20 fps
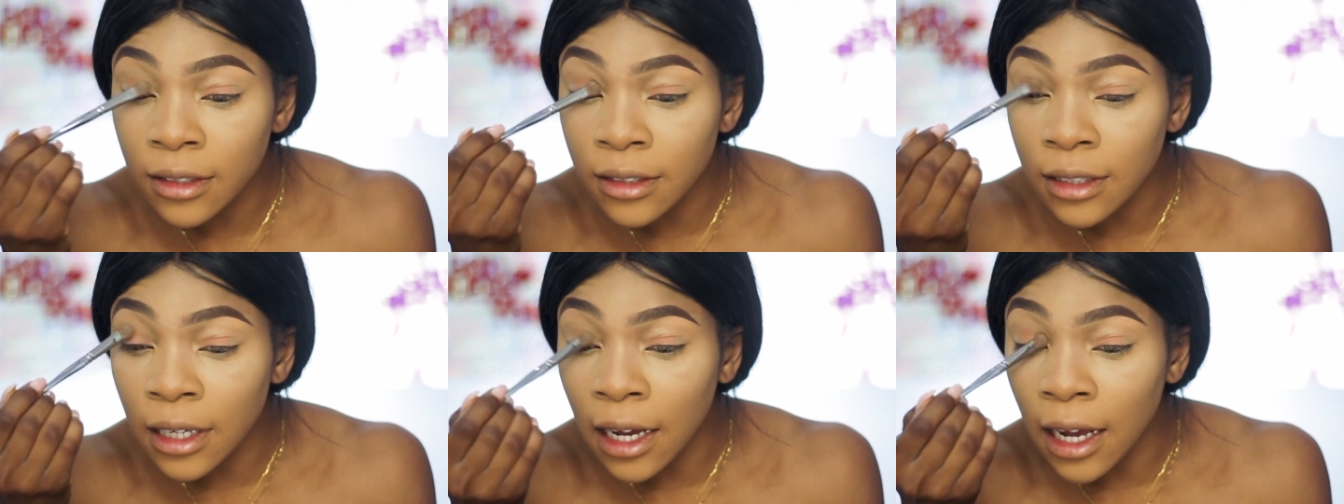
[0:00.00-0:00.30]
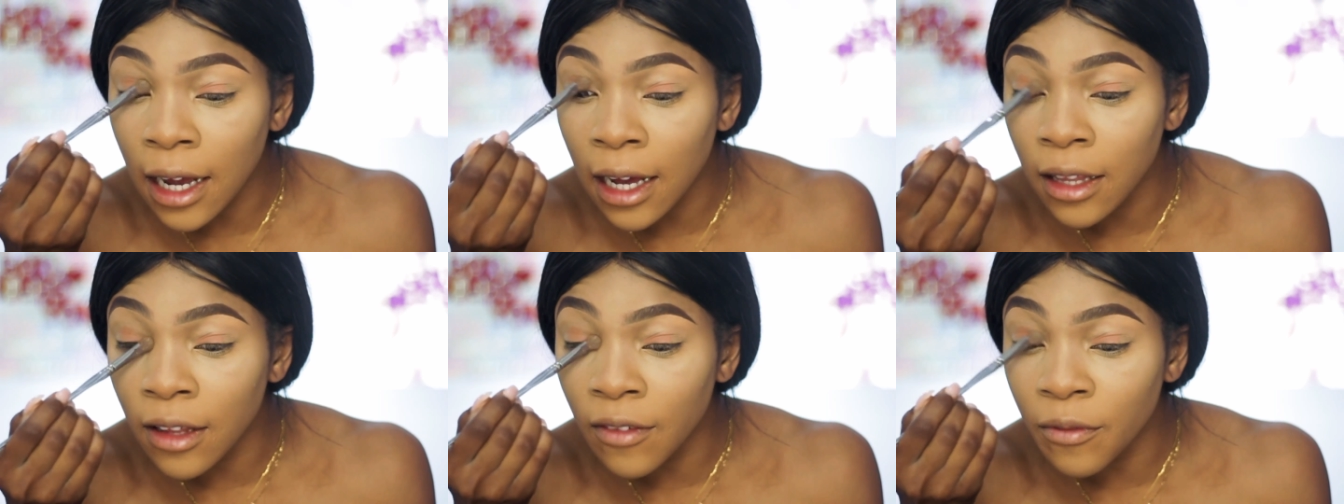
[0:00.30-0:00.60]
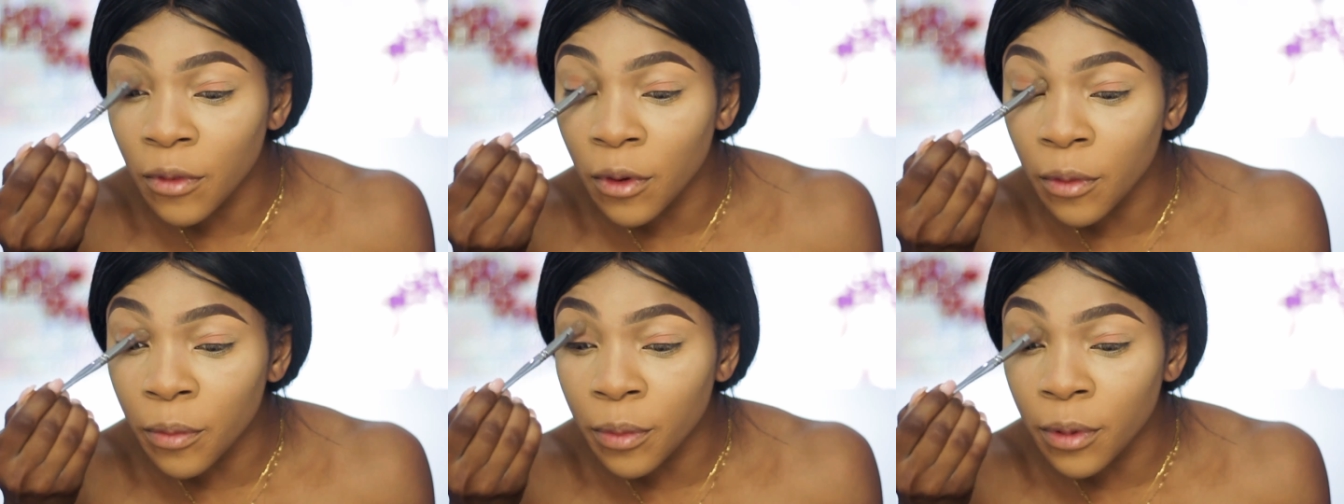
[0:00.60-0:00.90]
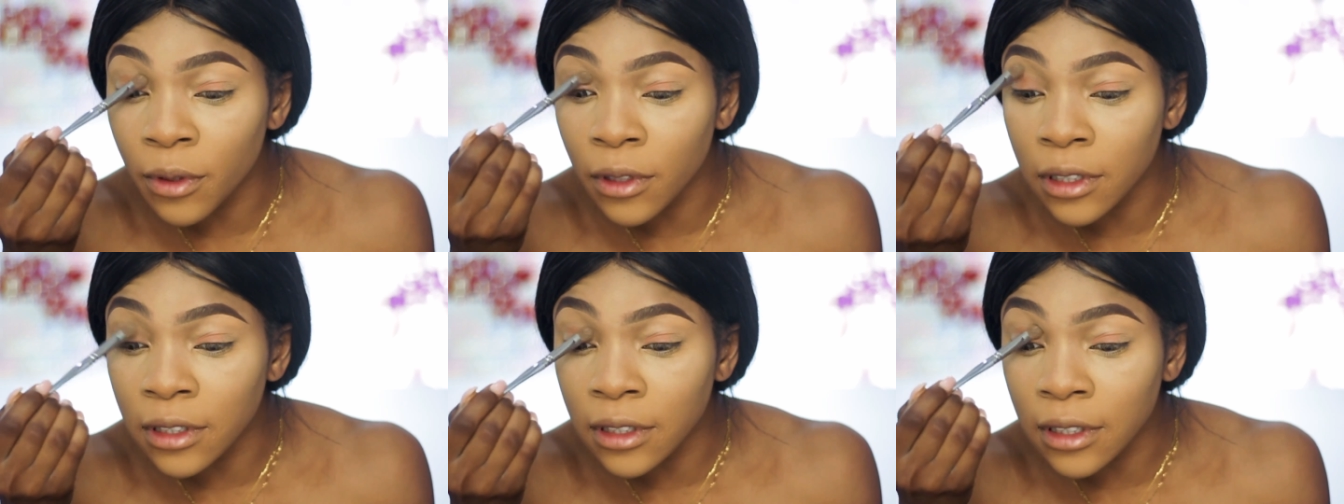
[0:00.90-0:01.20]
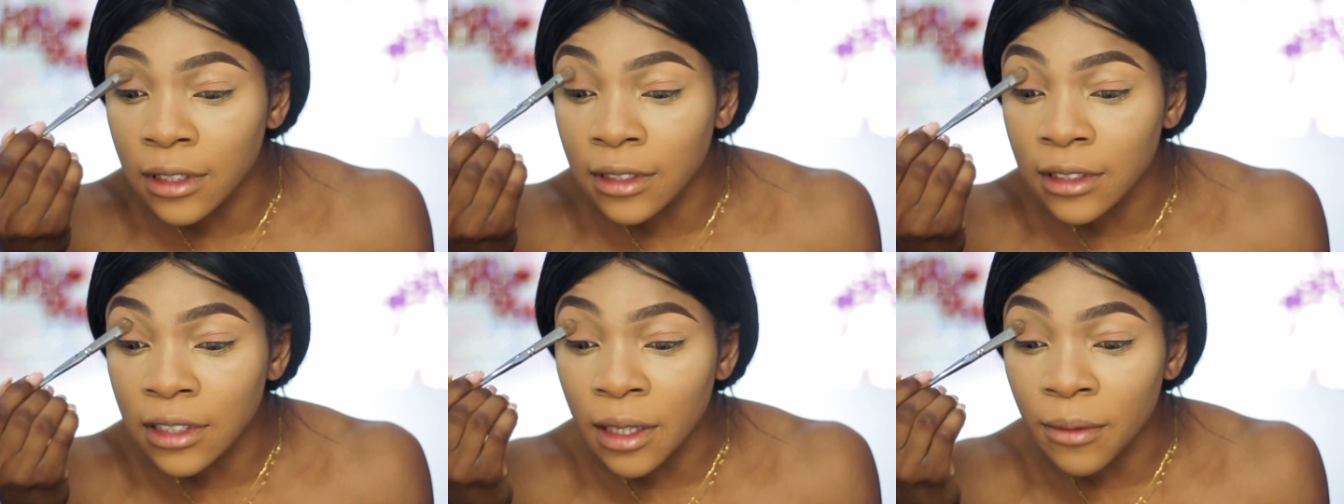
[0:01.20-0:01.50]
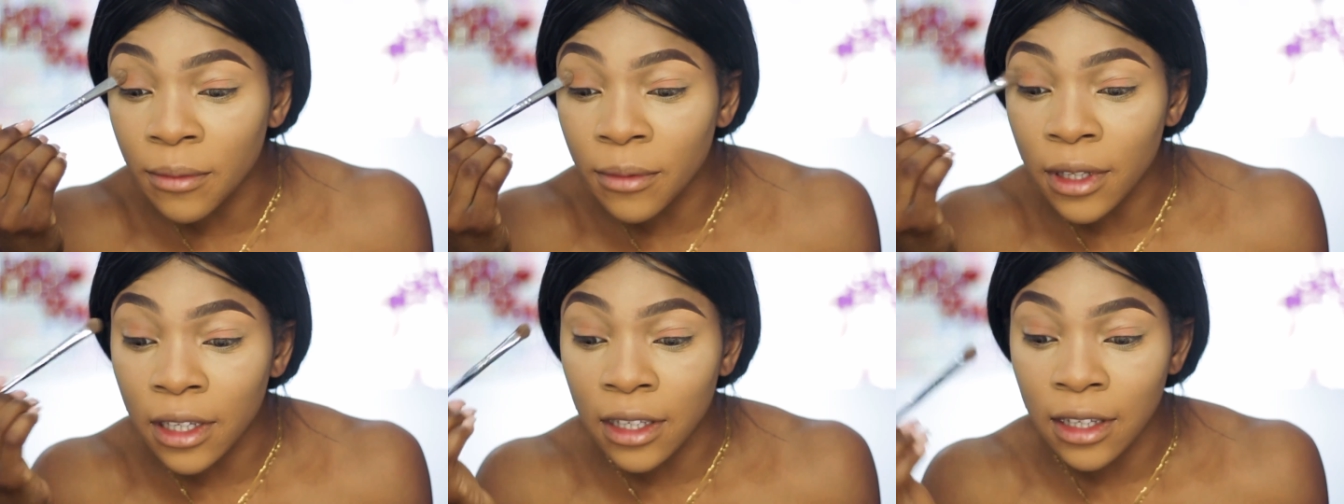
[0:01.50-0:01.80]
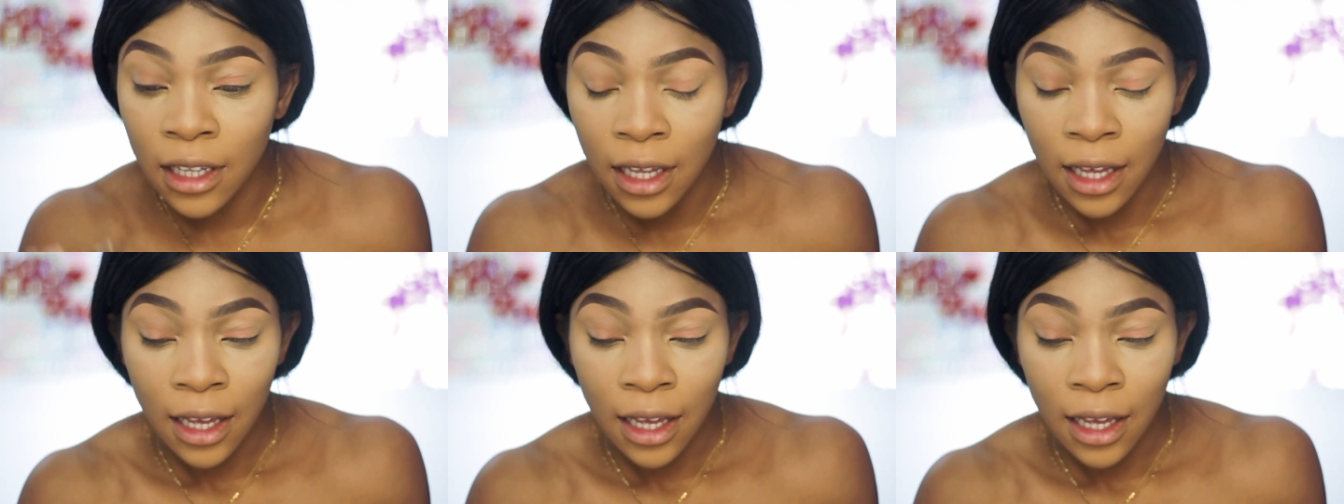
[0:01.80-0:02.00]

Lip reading: They're kind of both pulling the same thing.